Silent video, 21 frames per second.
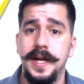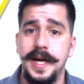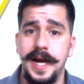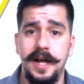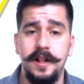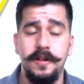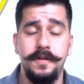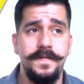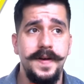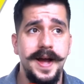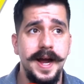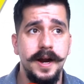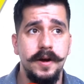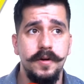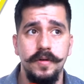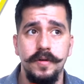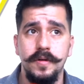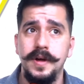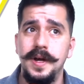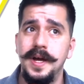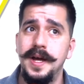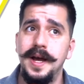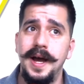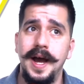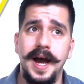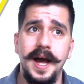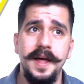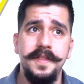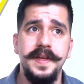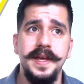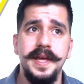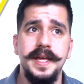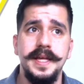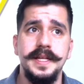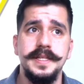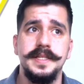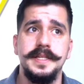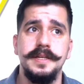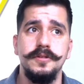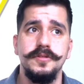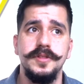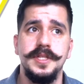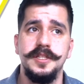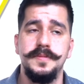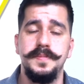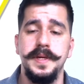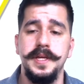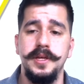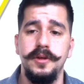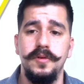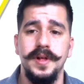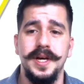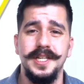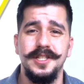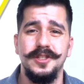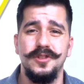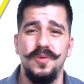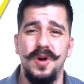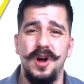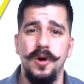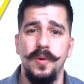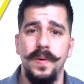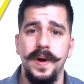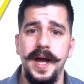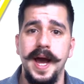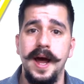Kyler Fackrell, I think his skill set's being utilized the wrong way.